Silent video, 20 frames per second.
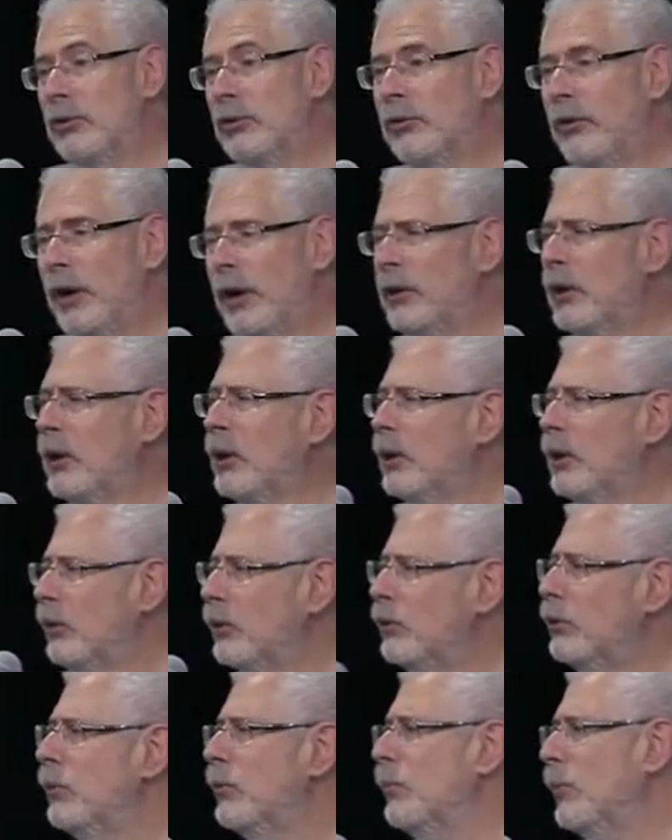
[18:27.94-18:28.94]
In fact, the
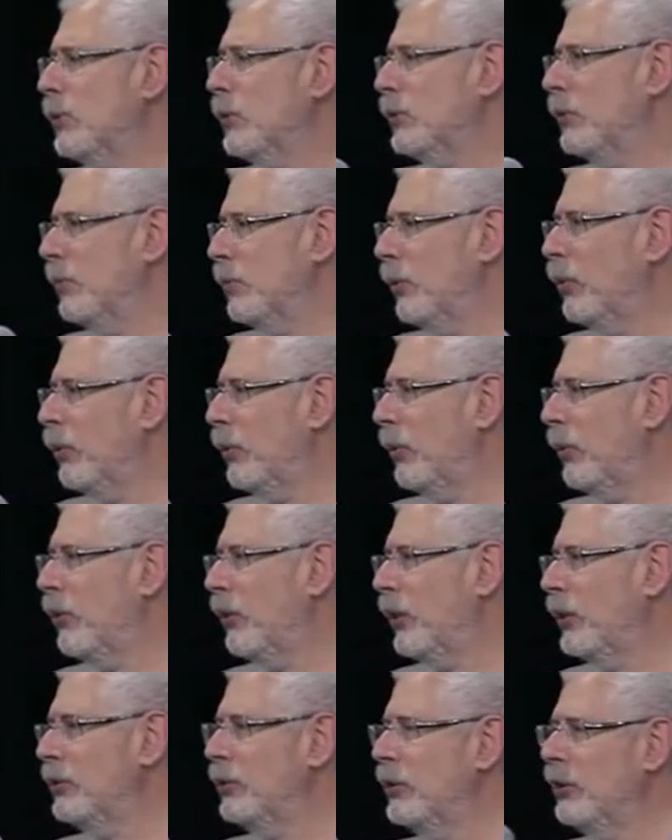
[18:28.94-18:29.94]
two most important
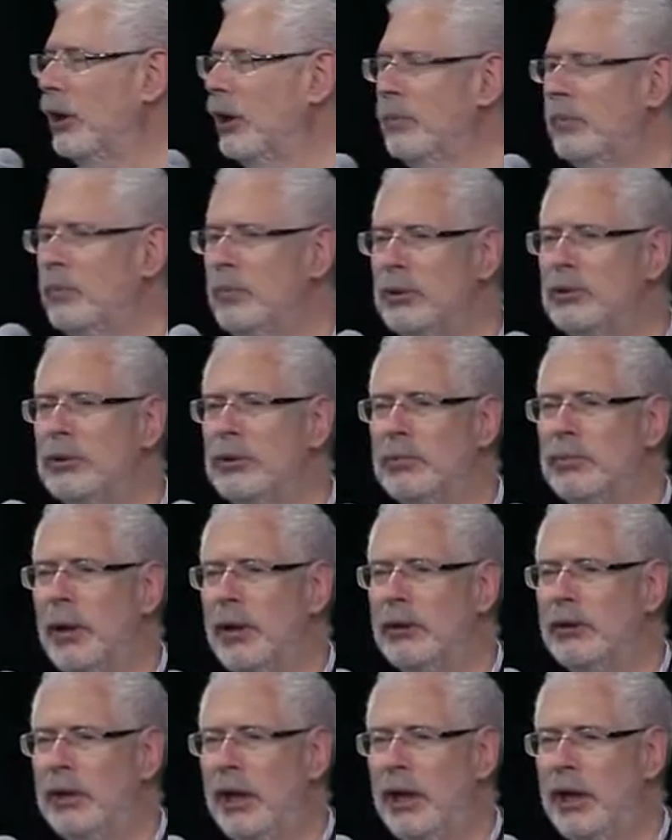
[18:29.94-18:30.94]
things in that business
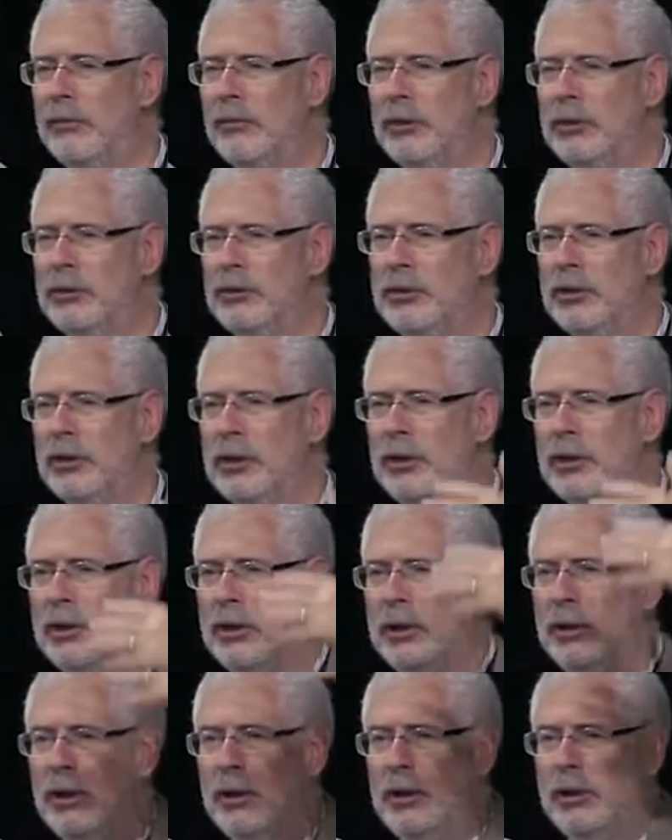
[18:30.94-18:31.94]
model canvas
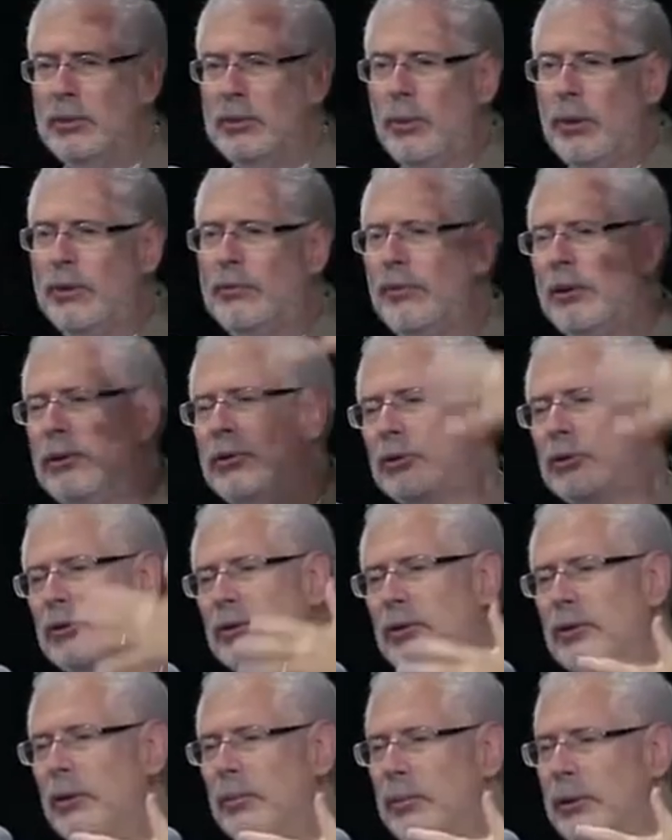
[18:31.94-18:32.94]
is what features
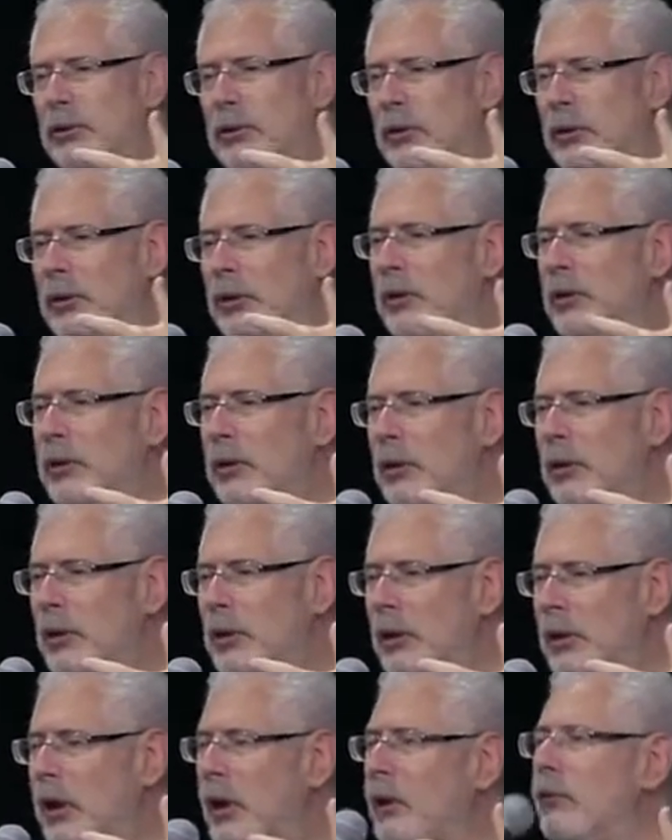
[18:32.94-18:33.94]
are you building
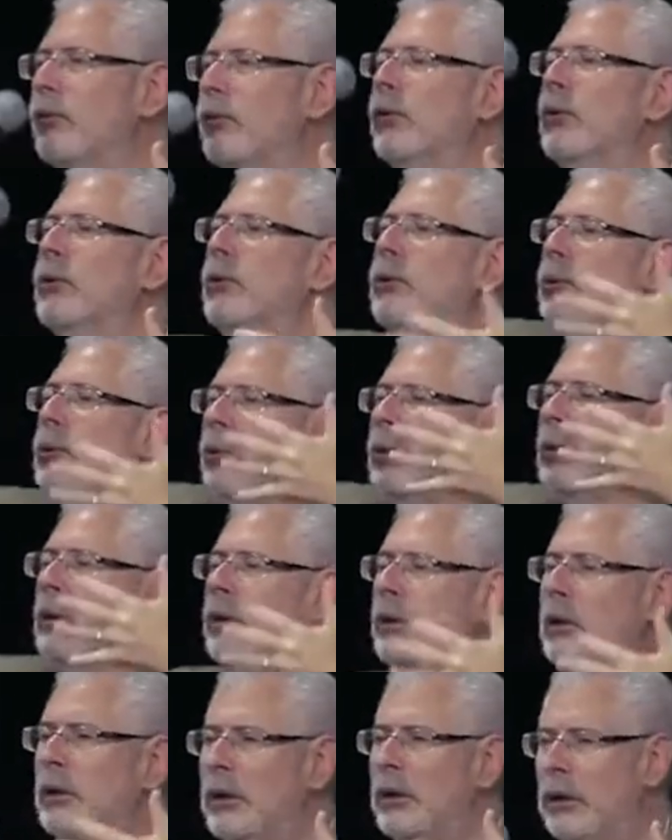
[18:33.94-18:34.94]
and for who?
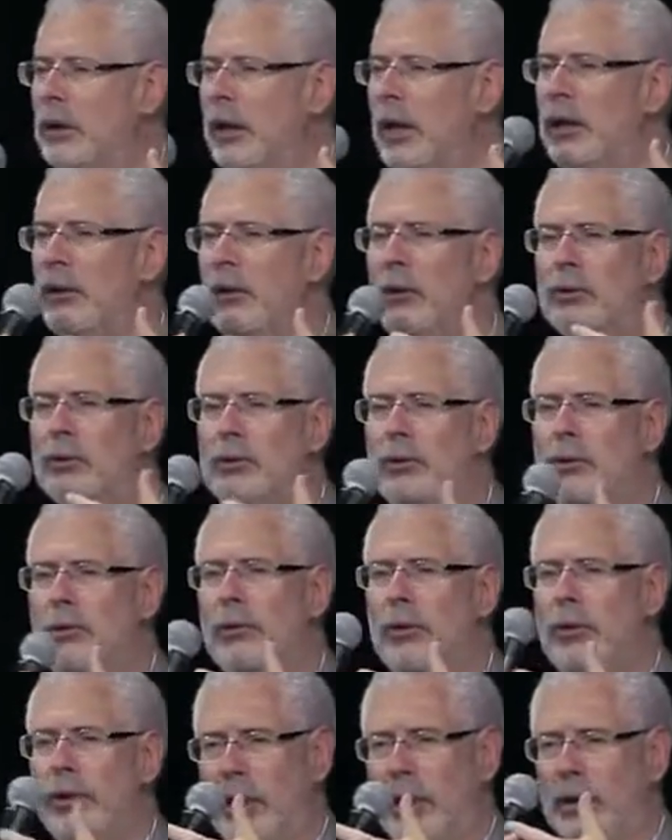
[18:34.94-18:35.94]
And those two
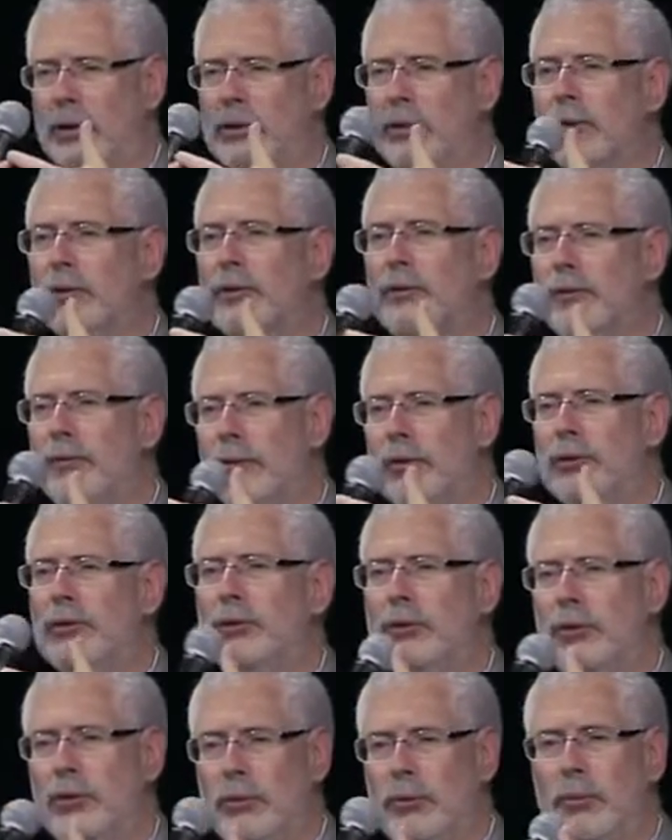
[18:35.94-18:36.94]
things, those
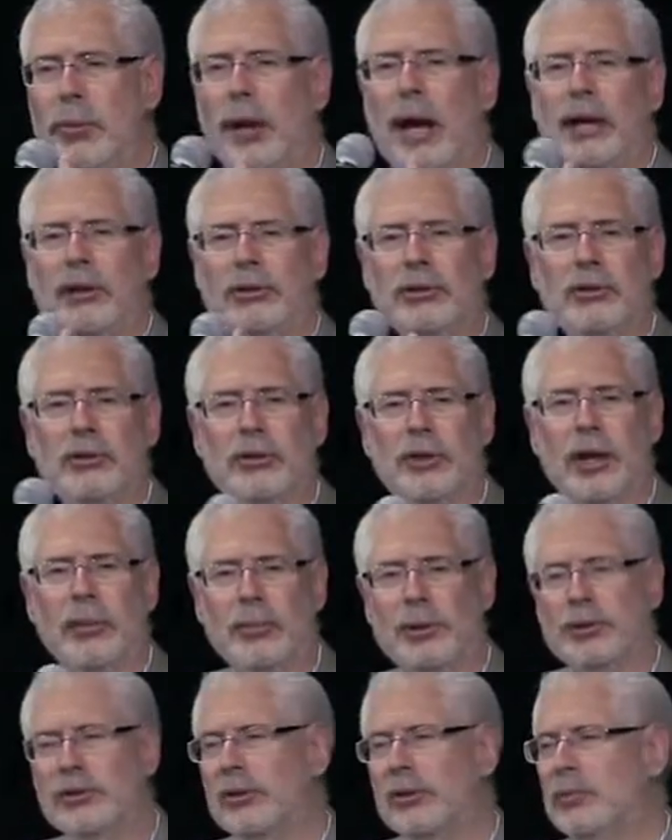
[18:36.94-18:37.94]
first two boxes in that
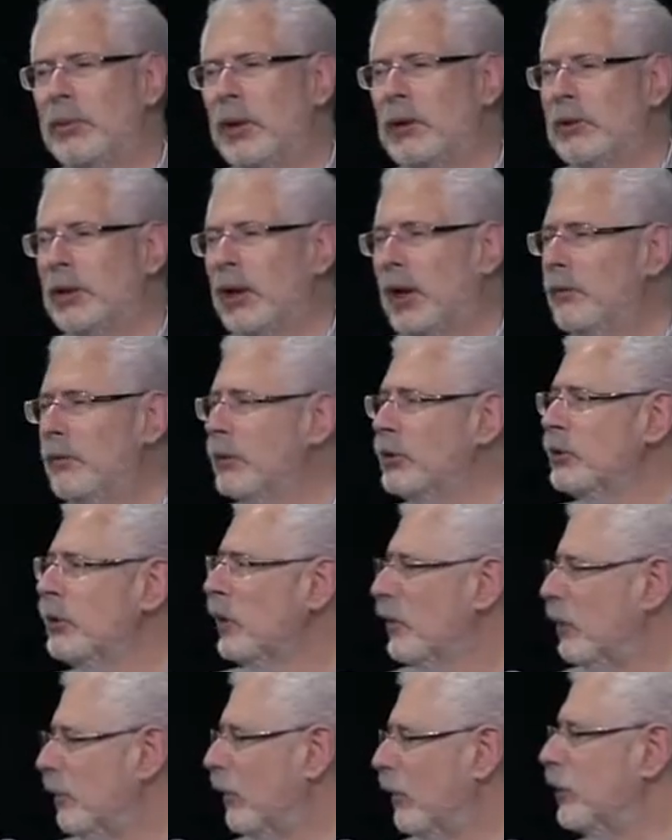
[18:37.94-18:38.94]
business model canvas,
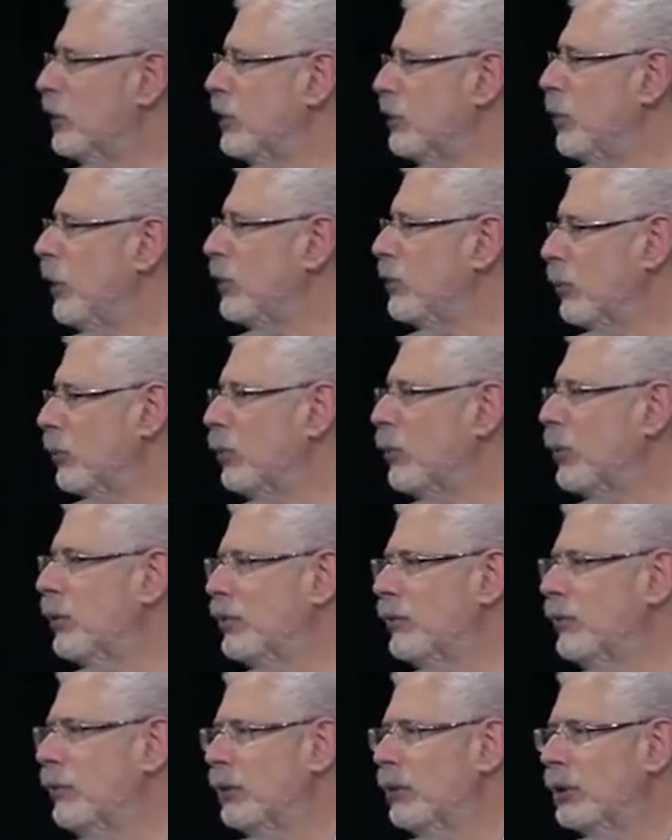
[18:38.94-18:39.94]
we have a special word
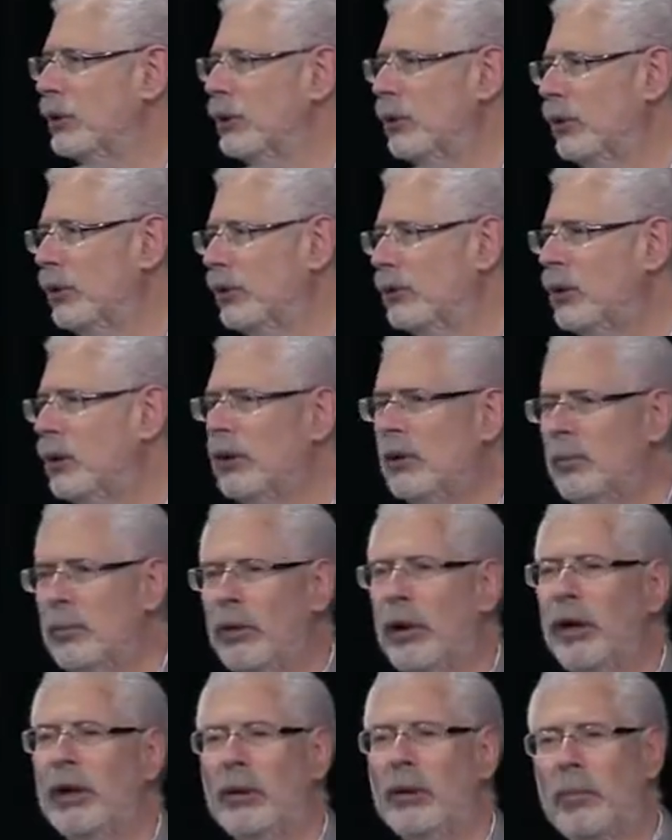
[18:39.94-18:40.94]
for it called
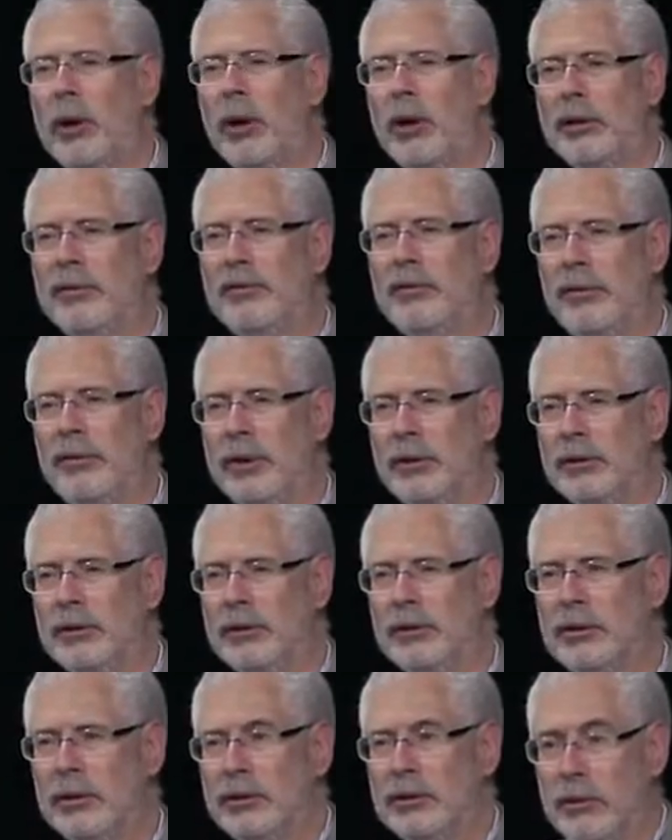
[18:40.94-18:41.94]
product market fit.
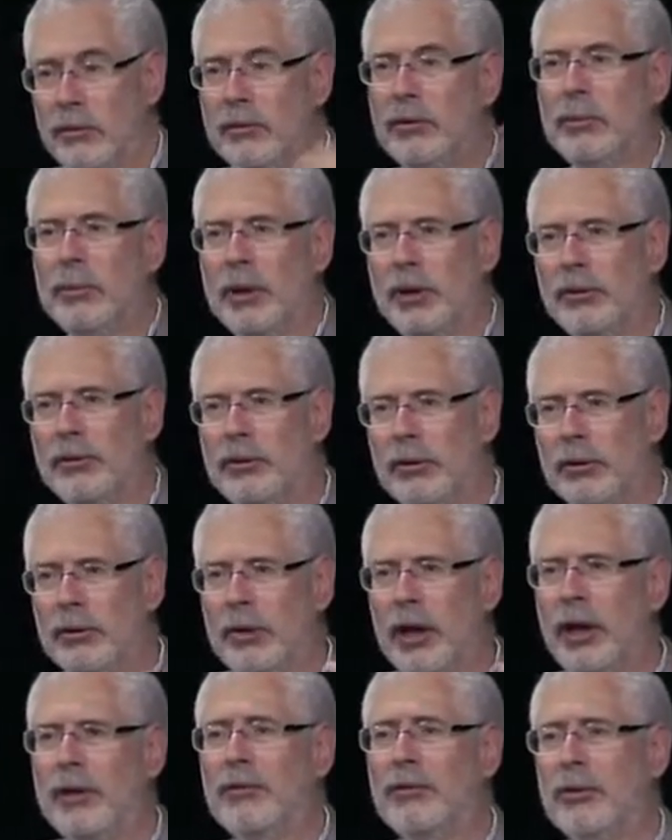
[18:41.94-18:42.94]
Some of you might have heard
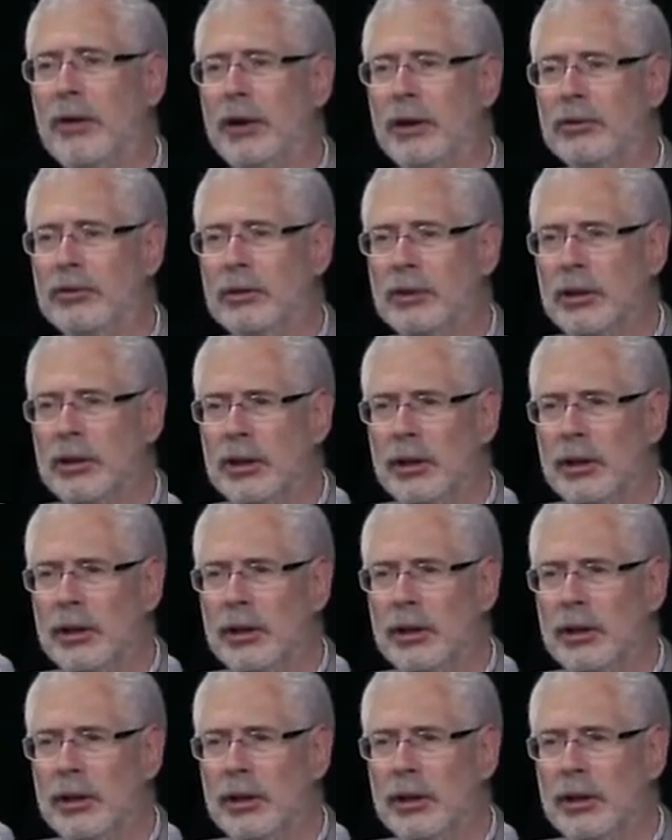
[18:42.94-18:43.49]
that phrase.